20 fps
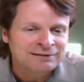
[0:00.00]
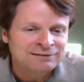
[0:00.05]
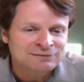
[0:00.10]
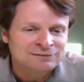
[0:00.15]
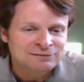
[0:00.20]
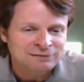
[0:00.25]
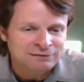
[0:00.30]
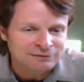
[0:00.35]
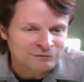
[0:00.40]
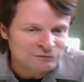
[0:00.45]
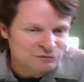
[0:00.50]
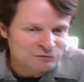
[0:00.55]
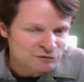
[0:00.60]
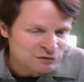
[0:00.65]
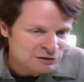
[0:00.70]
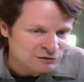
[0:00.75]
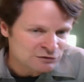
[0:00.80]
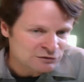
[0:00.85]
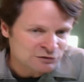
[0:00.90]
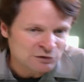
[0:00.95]
to
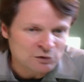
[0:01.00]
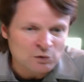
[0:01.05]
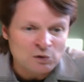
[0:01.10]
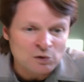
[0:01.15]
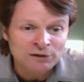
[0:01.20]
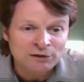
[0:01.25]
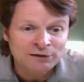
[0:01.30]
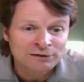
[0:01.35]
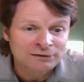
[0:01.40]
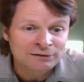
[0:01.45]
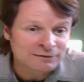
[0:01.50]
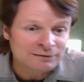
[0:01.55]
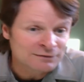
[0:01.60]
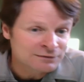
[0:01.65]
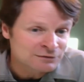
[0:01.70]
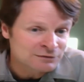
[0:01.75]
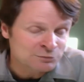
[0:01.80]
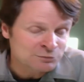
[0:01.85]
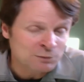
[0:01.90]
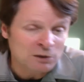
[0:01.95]
change the oil
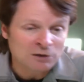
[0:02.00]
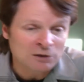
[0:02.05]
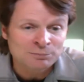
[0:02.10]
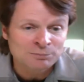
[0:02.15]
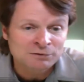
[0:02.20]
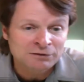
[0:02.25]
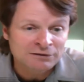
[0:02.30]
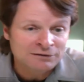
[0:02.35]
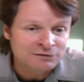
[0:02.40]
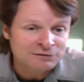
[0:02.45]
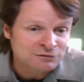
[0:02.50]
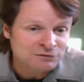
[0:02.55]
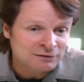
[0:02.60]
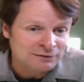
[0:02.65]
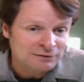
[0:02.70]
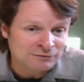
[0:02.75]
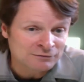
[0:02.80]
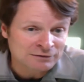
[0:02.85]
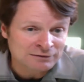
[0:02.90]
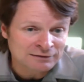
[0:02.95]
and the spark plugs
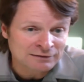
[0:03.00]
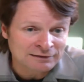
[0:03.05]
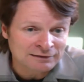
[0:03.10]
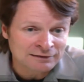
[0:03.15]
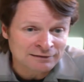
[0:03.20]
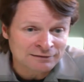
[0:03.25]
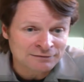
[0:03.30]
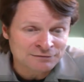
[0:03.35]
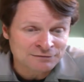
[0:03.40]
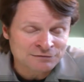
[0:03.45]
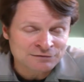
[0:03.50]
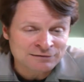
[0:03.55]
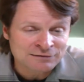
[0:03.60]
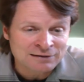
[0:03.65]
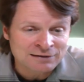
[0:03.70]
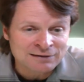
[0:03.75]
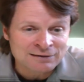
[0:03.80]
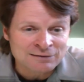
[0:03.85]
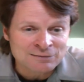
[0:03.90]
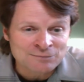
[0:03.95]
and everything else.
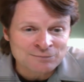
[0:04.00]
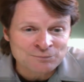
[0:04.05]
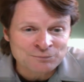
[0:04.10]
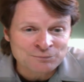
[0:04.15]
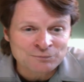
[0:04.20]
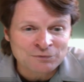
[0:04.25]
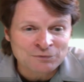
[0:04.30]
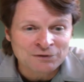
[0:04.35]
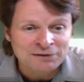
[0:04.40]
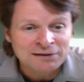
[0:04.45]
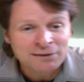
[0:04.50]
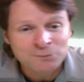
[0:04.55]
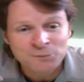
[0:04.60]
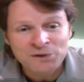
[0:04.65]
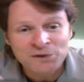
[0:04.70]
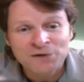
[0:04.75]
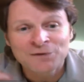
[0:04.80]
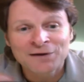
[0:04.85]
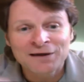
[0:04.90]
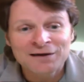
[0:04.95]
But again,
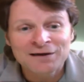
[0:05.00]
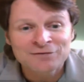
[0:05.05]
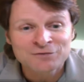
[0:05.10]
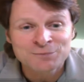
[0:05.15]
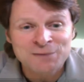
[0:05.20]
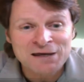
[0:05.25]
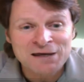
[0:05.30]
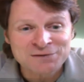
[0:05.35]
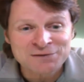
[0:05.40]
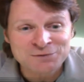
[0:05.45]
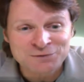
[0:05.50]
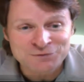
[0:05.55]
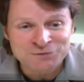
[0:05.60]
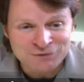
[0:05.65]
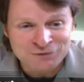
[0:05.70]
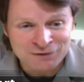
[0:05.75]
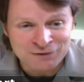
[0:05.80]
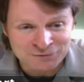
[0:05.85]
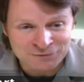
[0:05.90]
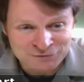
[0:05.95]
we don't have a manual
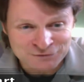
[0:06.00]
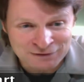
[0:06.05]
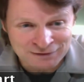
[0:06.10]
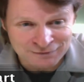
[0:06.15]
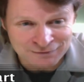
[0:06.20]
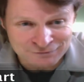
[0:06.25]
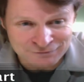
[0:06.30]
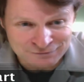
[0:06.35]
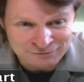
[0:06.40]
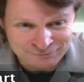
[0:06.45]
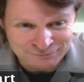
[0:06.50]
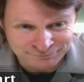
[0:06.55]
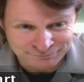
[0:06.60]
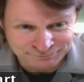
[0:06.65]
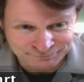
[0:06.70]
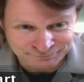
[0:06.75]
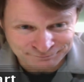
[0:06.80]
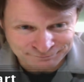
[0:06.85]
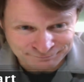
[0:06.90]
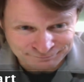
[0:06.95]
for ourselves.
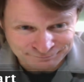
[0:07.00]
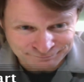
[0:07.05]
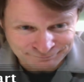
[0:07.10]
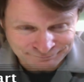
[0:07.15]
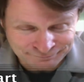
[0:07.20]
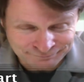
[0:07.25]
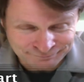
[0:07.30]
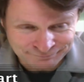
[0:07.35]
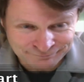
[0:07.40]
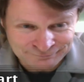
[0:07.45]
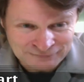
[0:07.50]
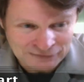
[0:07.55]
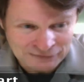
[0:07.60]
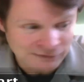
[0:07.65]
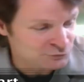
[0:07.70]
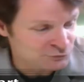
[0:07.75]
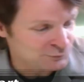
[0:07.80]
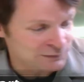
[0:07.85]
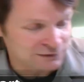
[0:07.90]
Uh-huh. At least